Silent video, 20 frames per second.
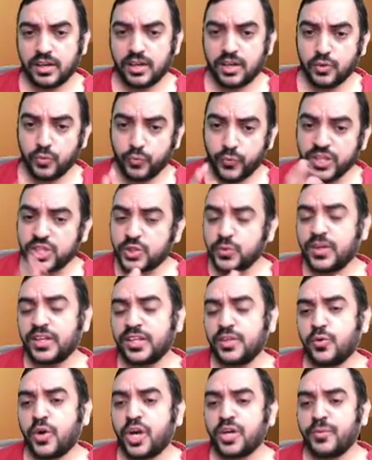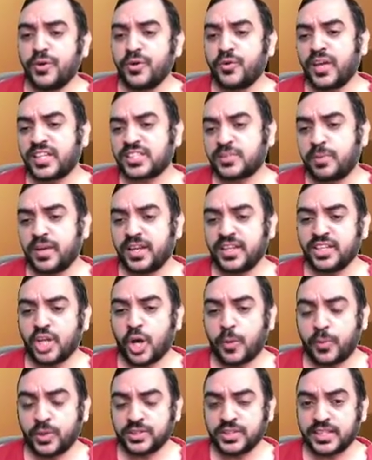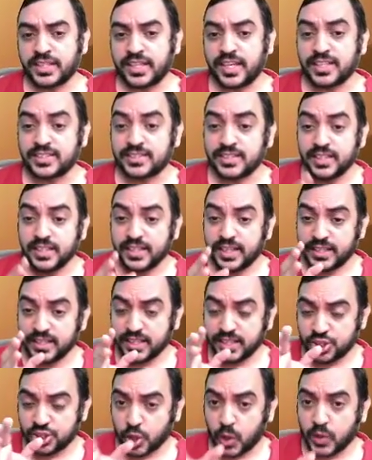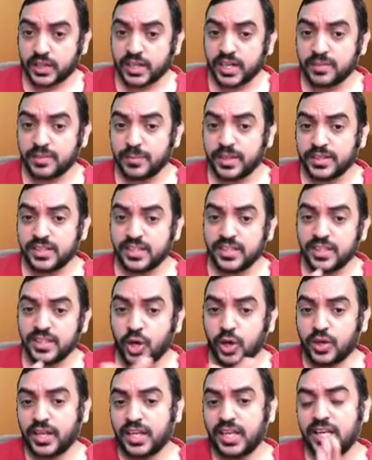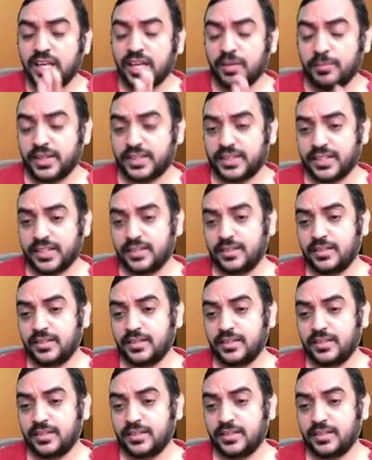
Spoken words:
Which one you want me to explain in the opposite case? In the shortcut method or regular method?